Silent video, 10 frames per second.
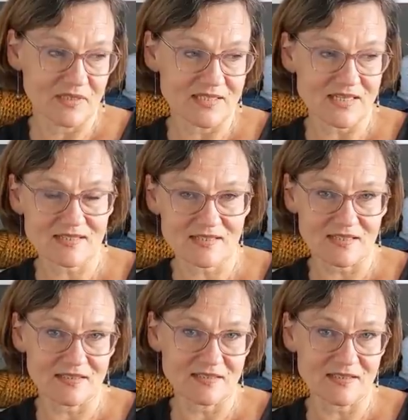
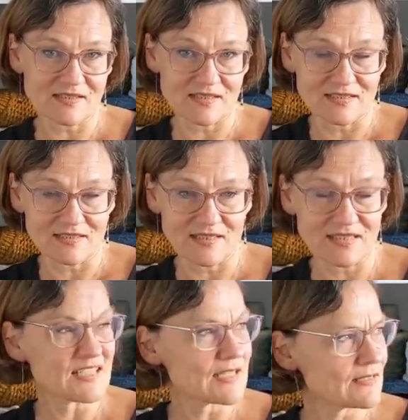intestines and
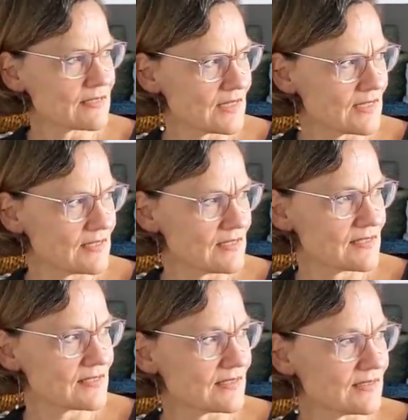
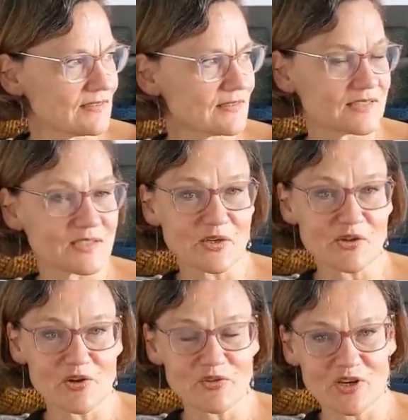intestines and
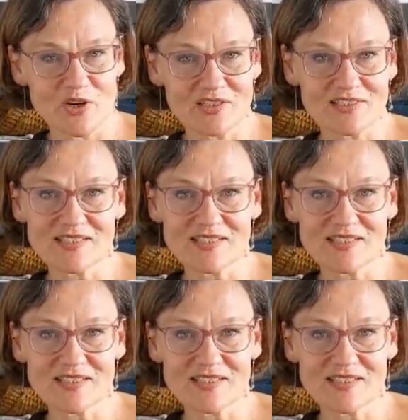you know the gut